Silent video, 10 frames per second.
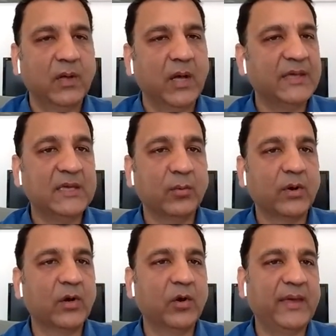a year
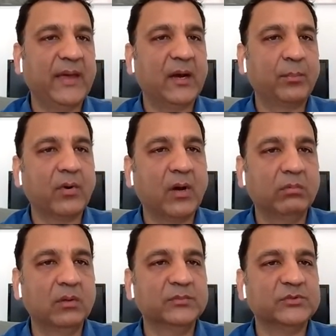ago they had a
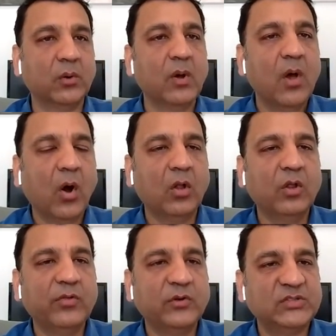problem. So
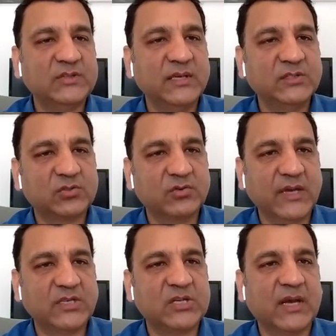all of those things
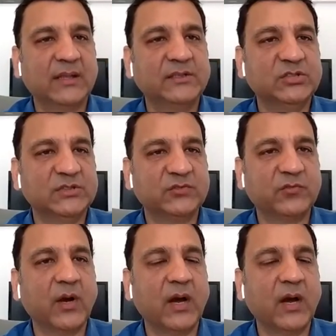create challenges for